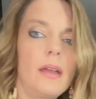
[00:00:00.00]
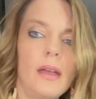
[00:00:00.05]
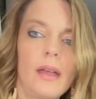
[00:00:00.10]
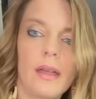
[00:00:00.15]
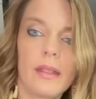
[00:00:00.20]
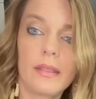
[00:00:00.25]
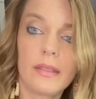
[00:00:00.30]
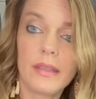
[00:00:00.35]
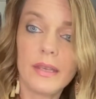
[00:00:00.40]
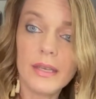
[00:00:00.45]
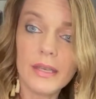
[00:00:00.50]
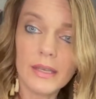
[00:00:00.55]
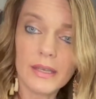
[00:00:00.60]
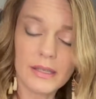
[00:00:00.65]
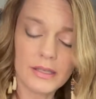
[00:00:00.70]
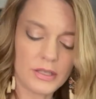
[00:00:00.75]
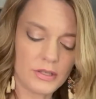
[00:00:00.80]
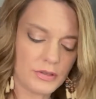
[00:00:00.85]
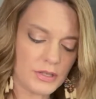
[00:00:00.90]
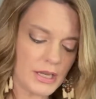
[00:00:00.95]
And
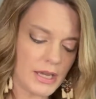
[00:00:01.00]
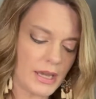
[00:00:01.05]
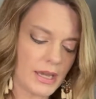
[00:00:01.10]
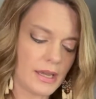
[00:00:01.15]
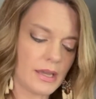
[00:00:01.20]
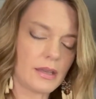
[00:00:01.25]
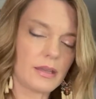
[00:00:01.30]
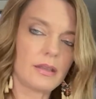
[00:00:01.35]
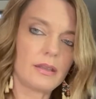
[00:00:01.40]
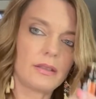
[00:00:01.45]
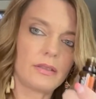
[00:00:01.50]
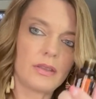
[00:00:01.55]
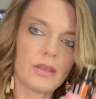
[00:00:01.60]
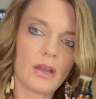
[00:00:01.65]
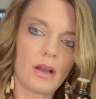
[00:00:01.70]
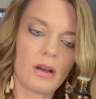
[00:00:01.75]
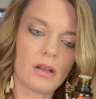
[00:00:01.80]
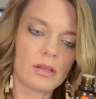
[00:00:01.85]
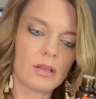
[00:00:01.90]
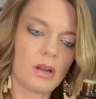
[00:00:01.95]
then you take the
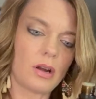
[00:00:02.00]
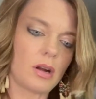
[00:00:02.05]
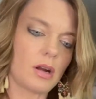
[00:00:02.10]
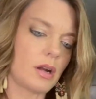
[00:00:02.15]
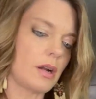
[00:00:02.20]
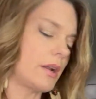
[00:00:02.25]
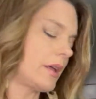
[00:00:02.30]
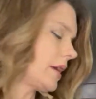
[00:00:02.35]
On Guard,